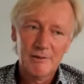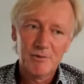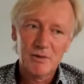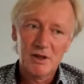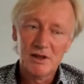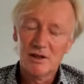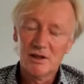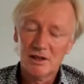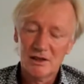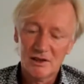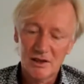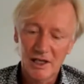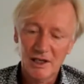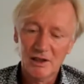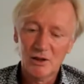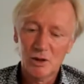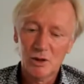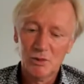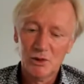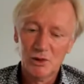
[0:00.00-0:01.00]
in the
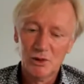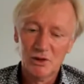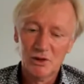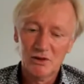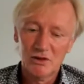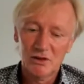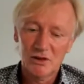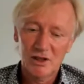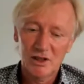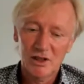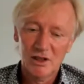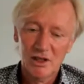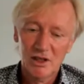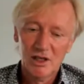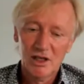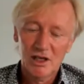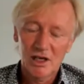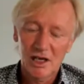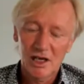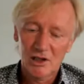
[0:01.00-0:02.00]
design community,
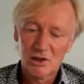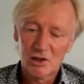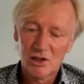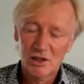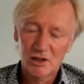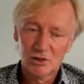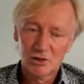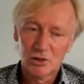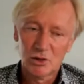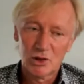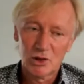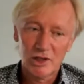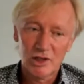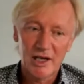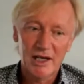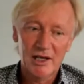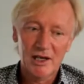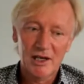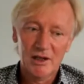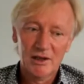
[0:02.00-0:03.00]
actually to
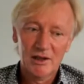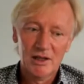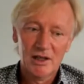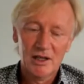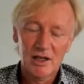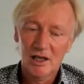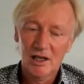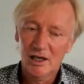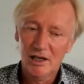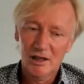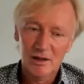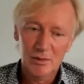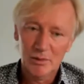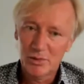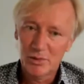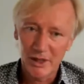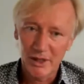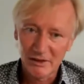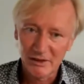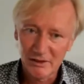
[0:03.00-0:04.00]
share
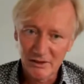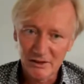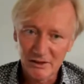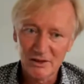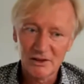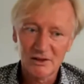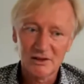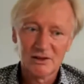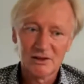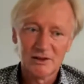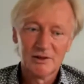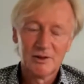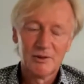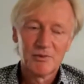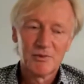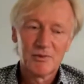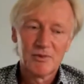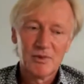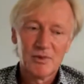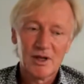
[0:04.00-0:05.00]
practices
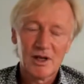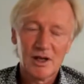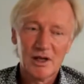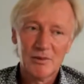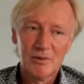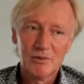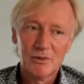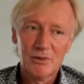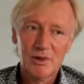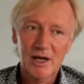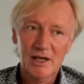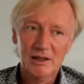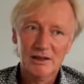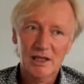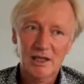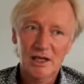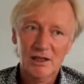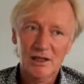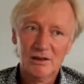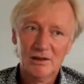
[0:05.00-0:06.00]
right
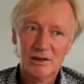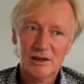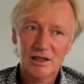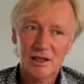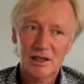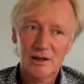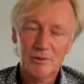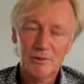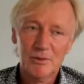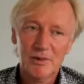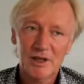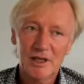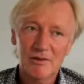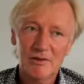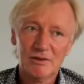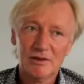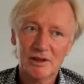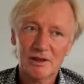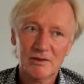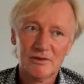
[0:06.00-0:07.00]
now,
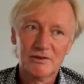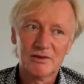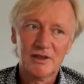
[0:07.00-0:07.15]
even if